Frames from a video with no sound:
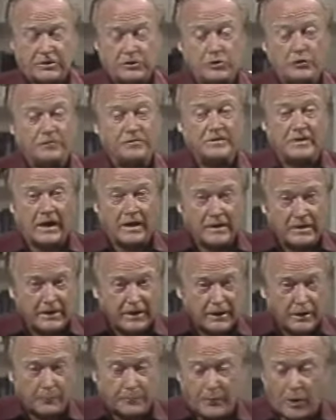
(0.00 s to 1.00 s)
You've got to
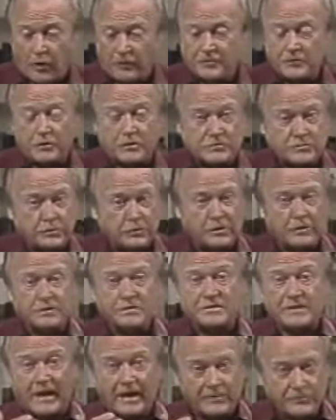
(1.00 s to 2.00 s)
get up off of your
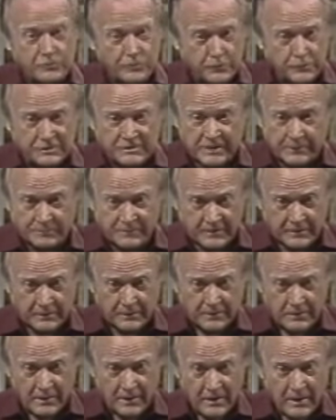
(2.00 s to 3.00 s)
tukas and do something
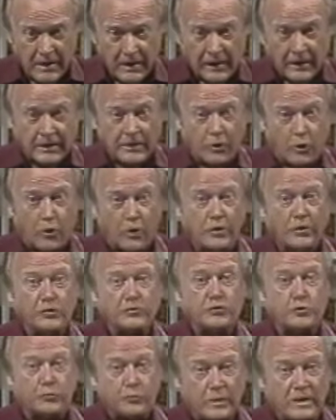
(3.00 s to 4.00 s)
in order
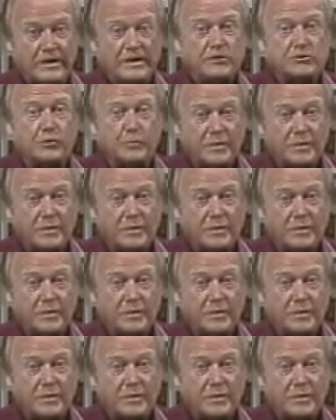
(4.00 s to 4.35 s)
to really to